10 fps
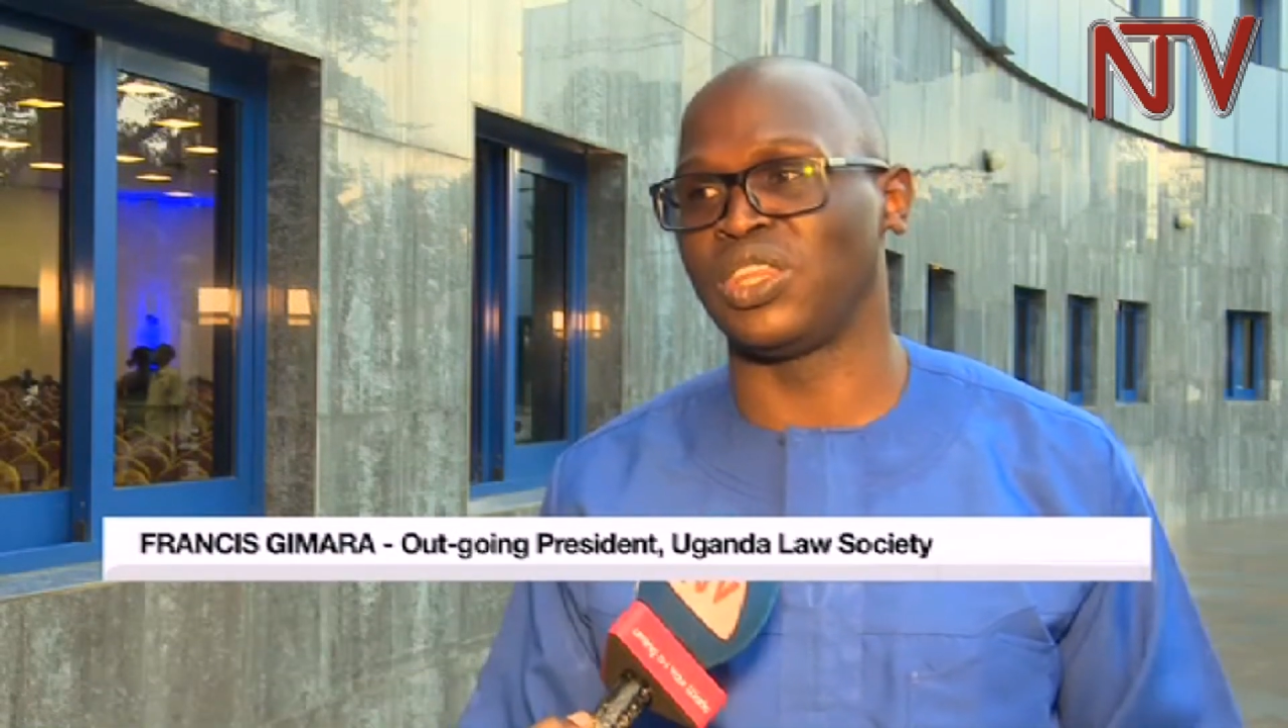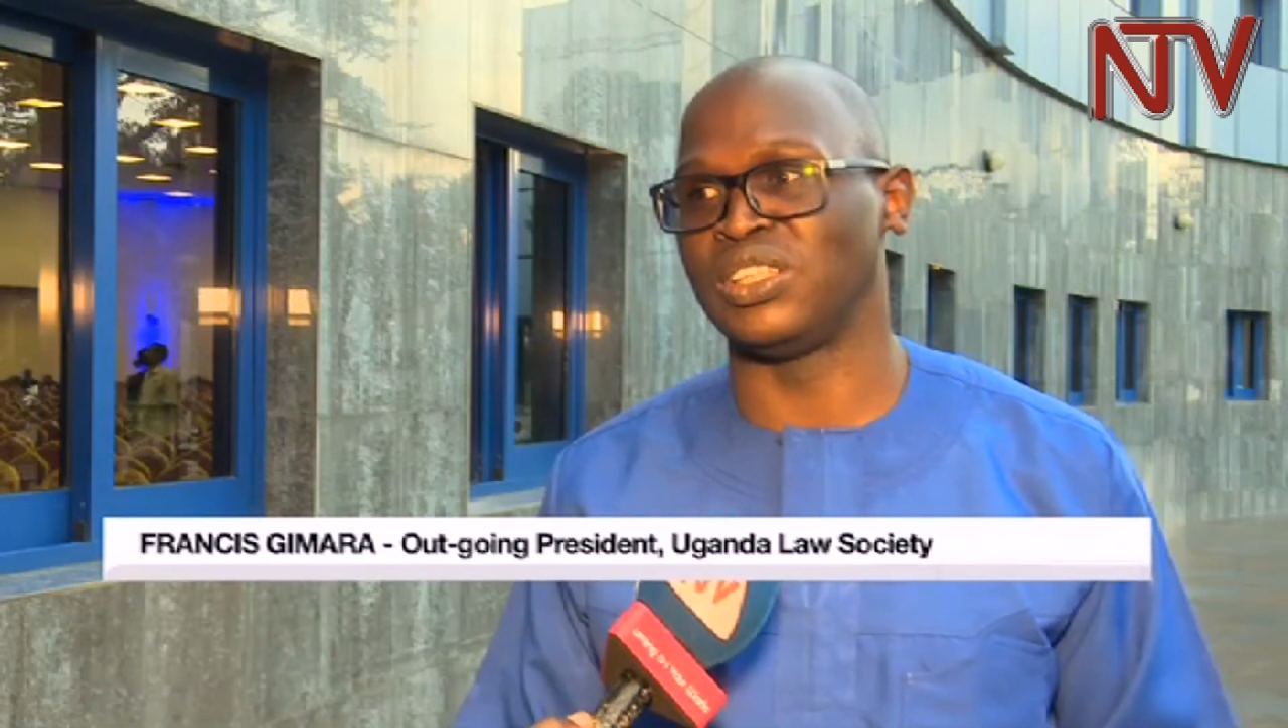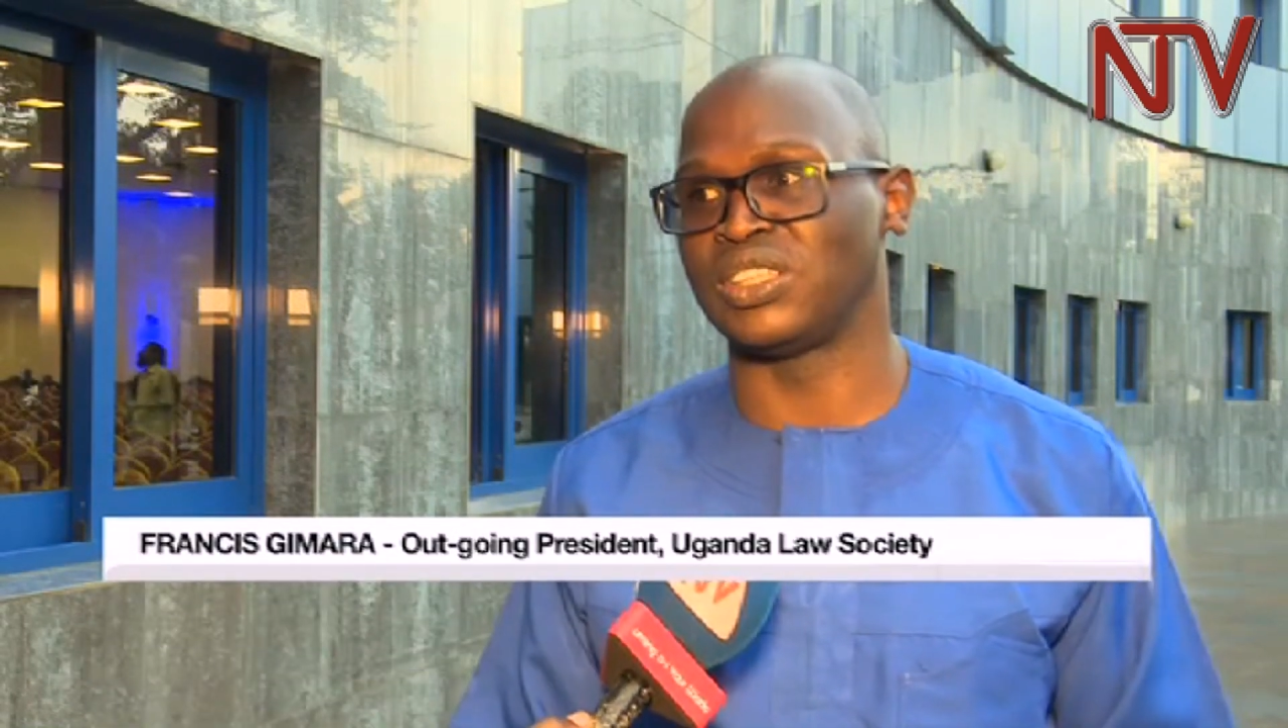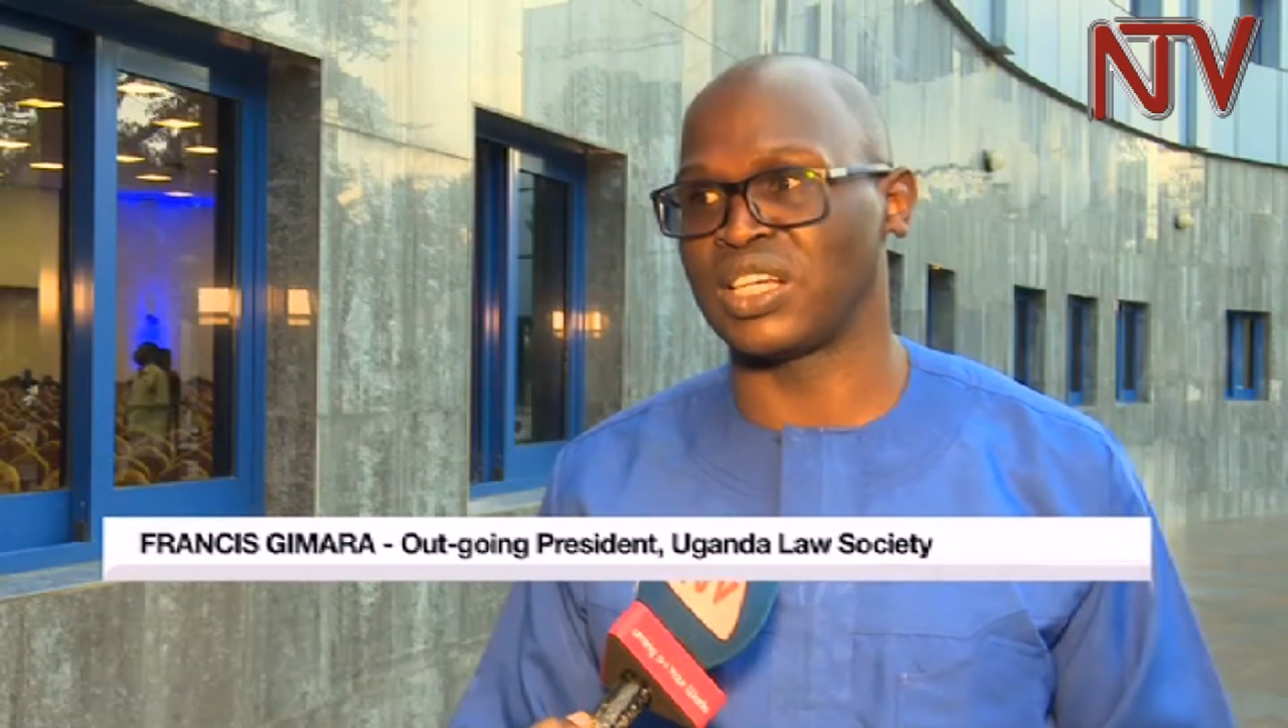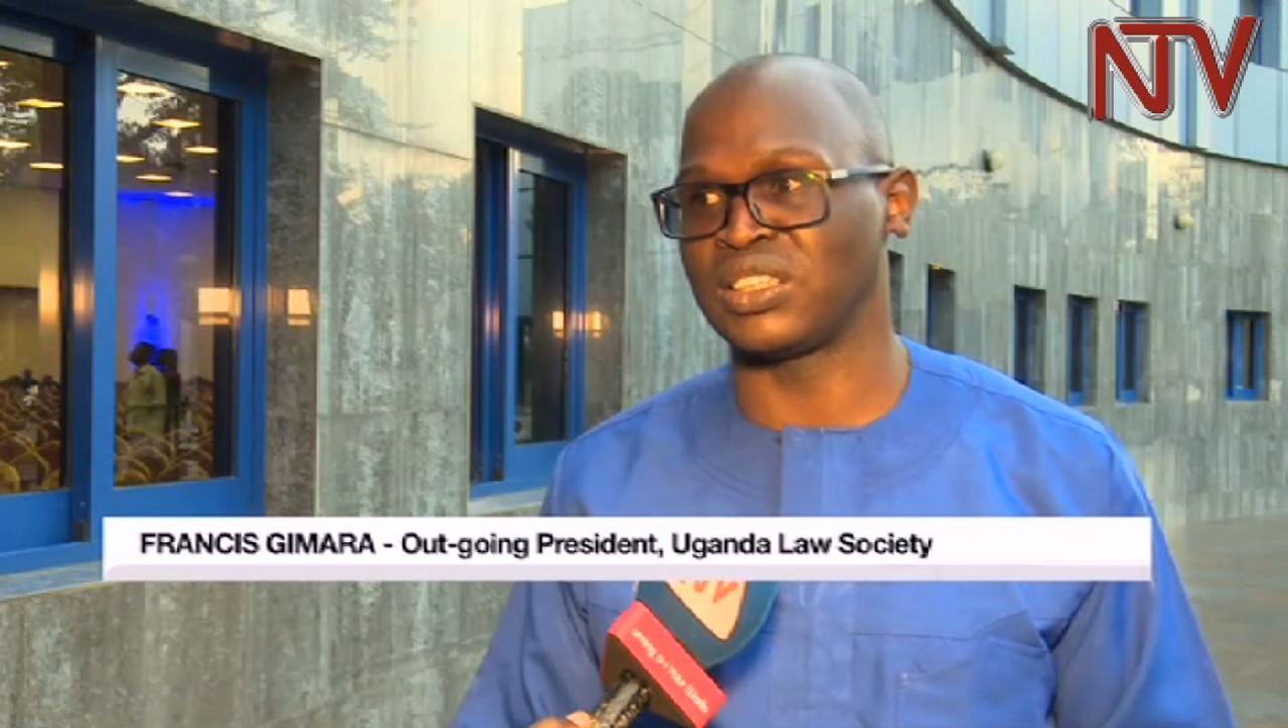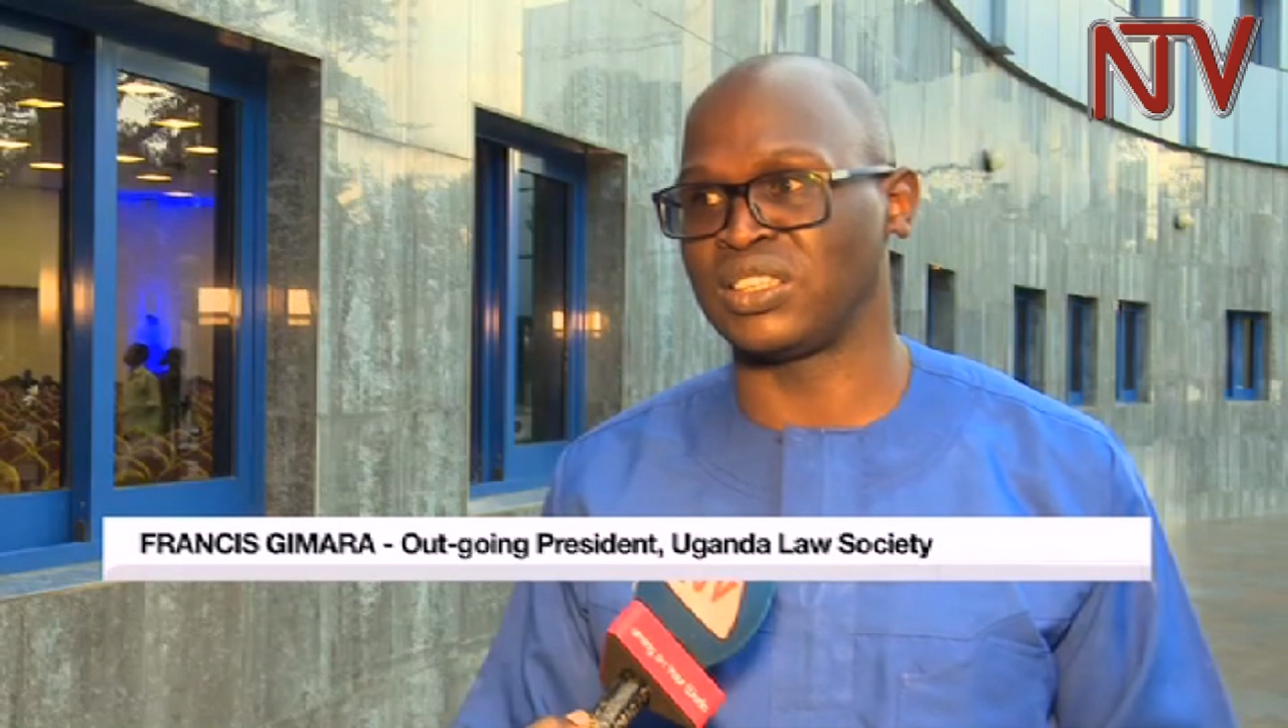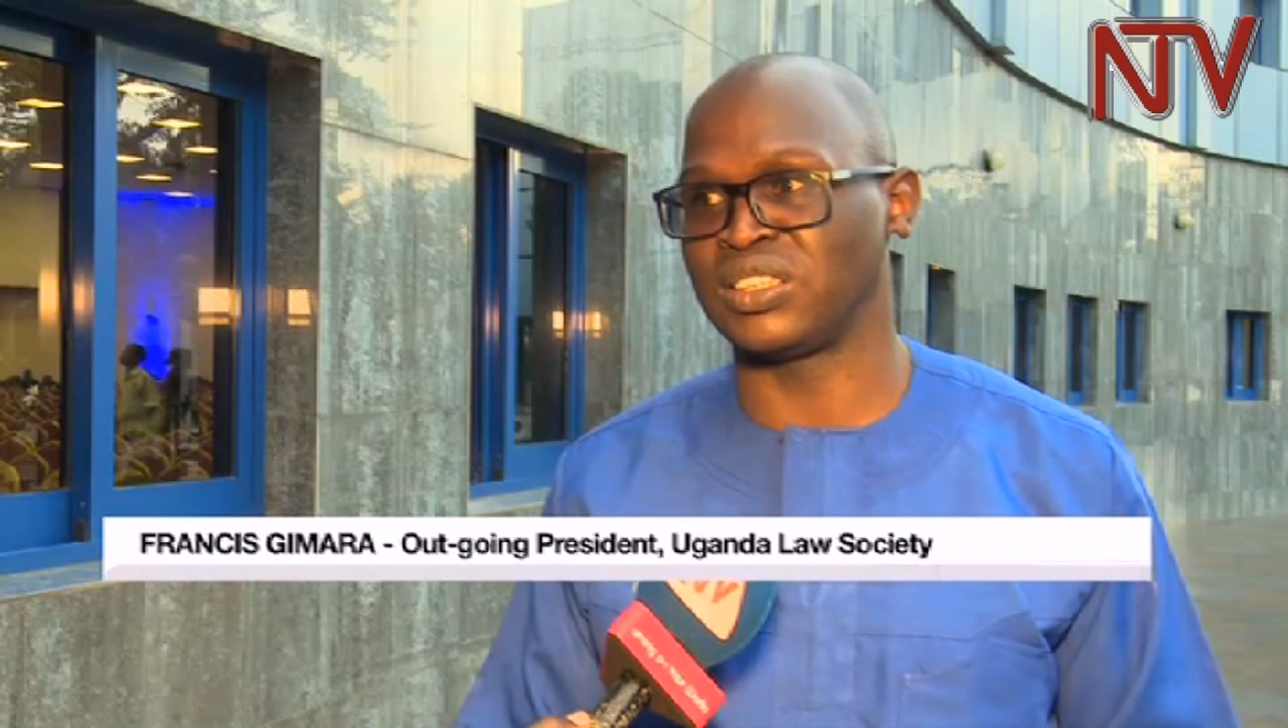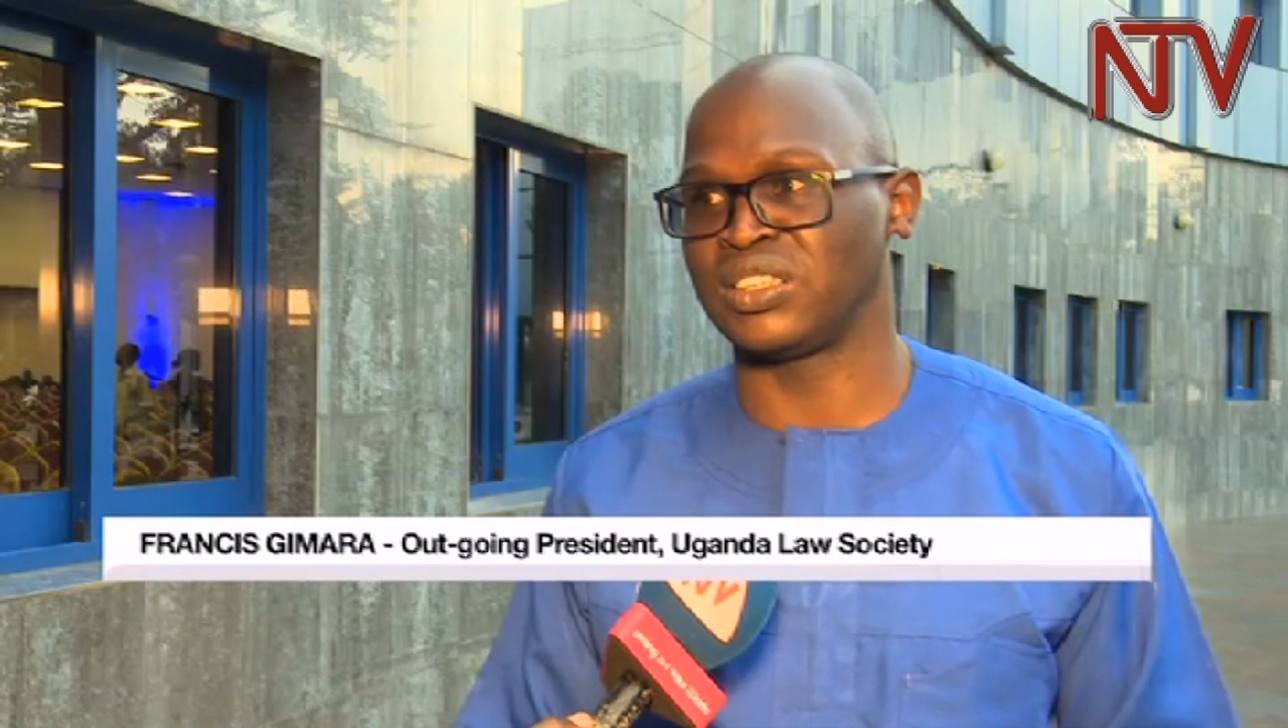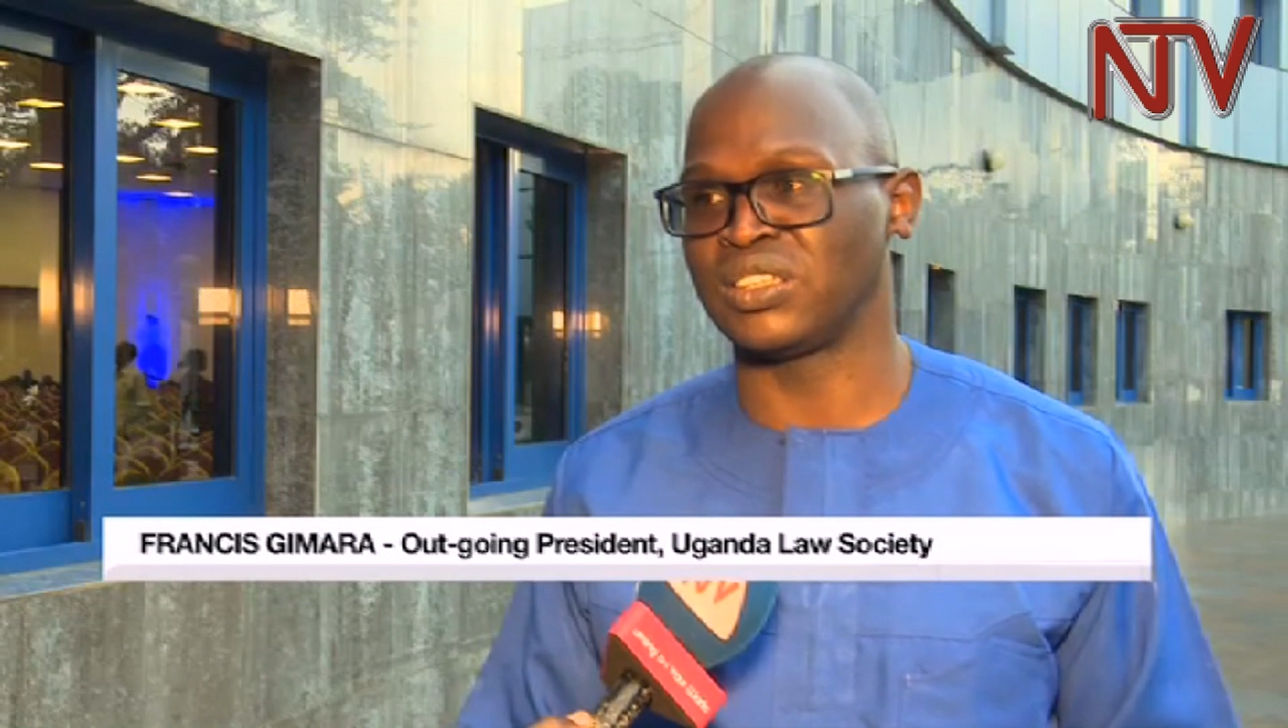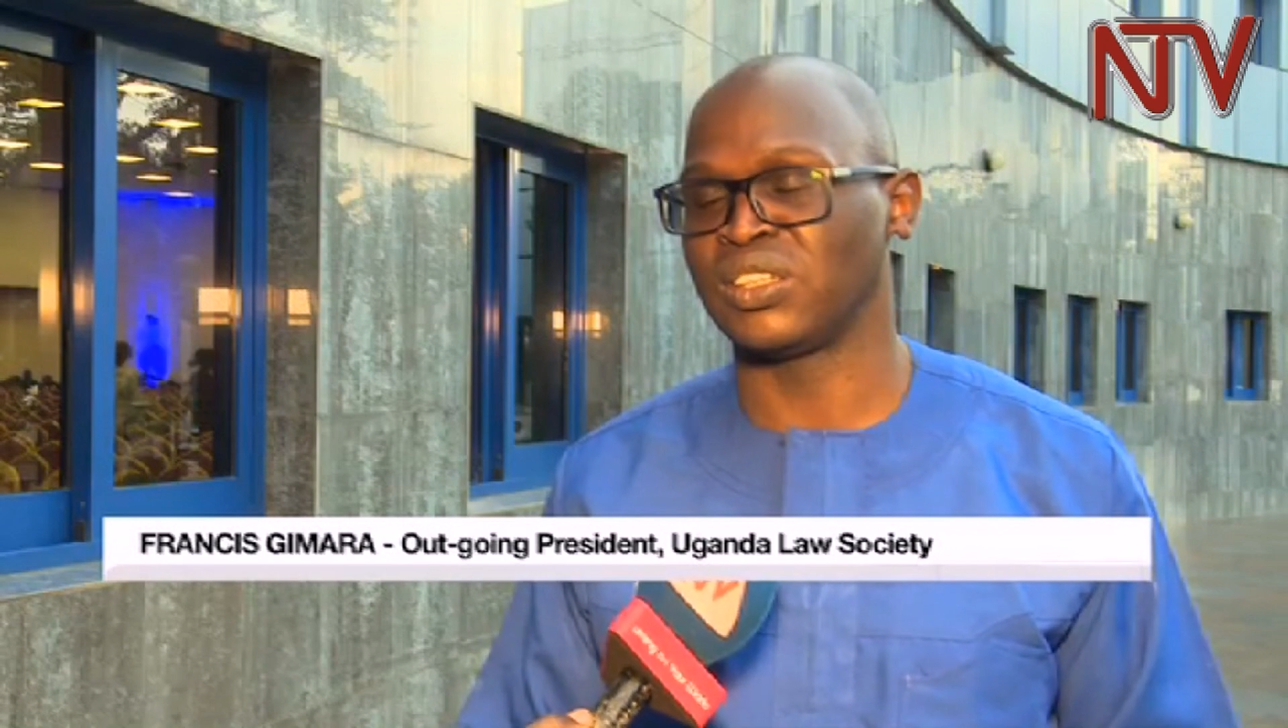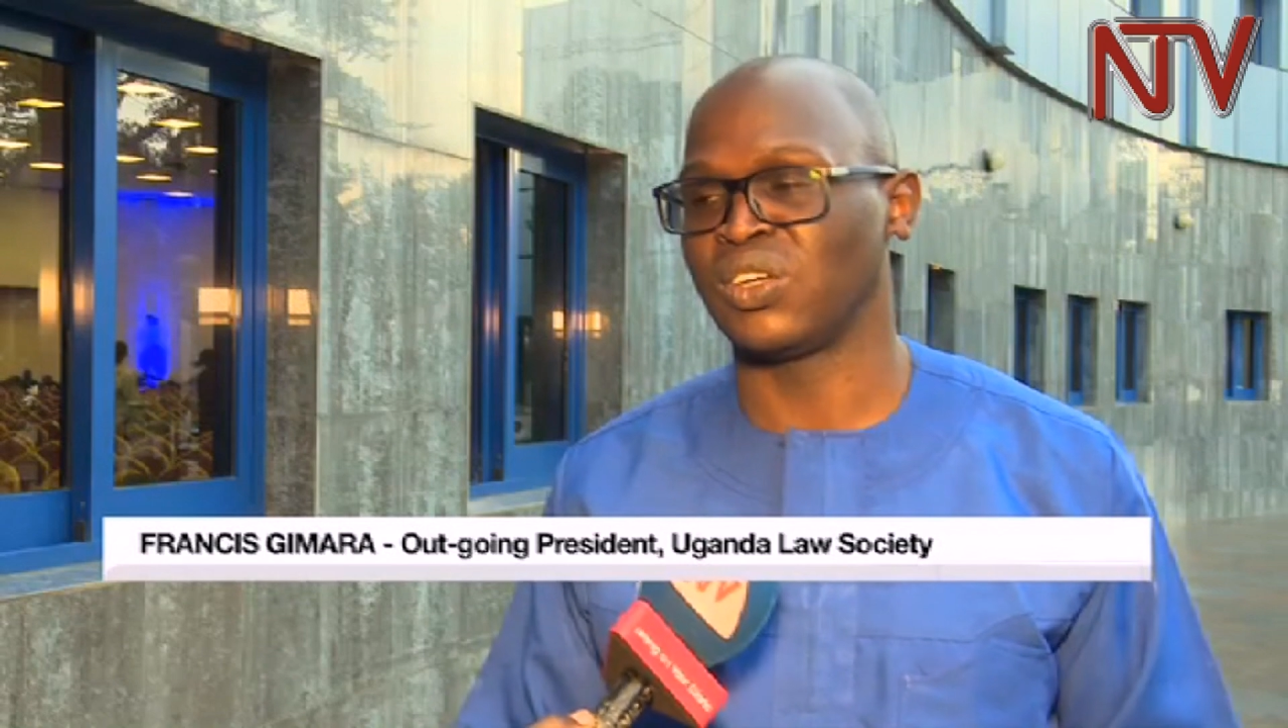injustice,